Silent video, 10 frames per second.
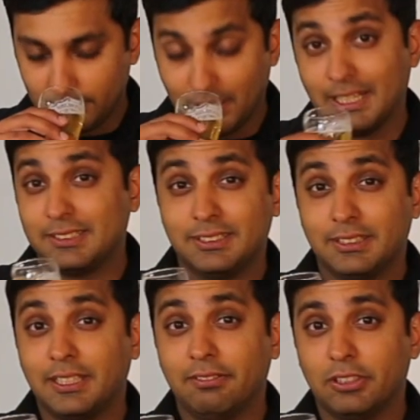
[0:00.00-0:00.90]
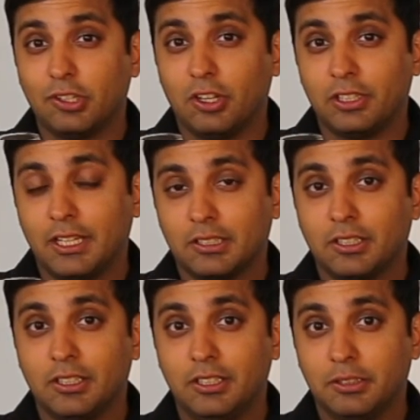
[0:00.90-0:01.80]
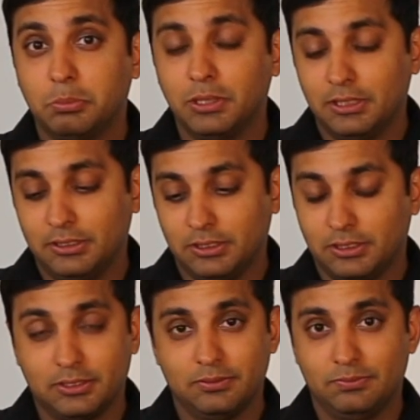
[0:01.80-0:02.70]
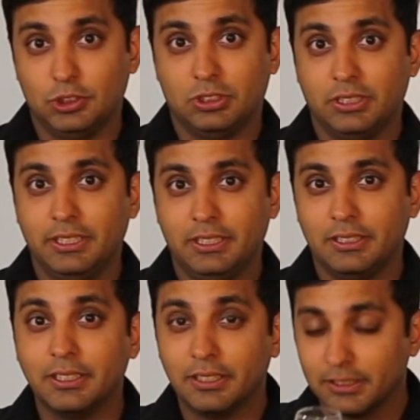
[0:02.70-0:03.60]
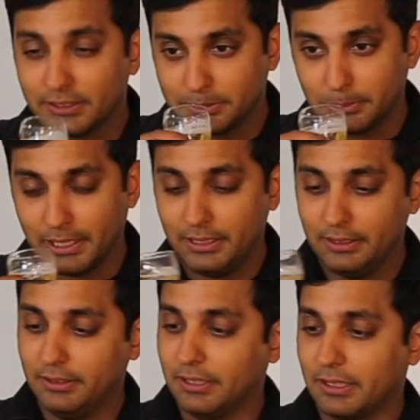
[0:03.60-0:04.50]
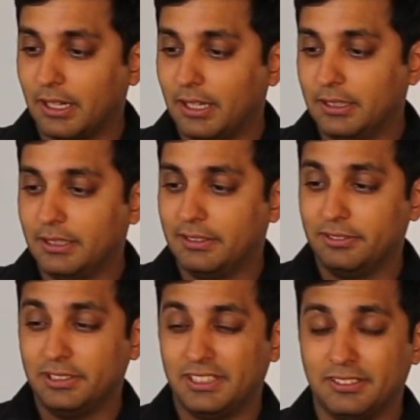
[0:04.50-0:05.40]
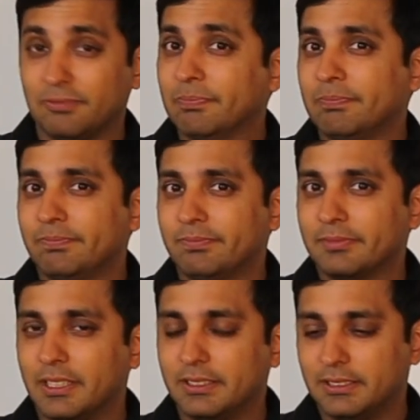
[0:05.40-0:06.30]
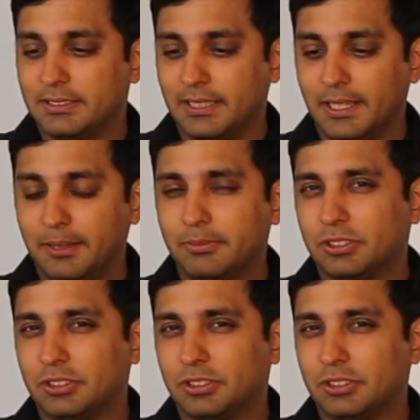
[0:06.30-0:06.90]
And that's the thing with non-alcoholic beers, it usually the smell, the color, everything is the same.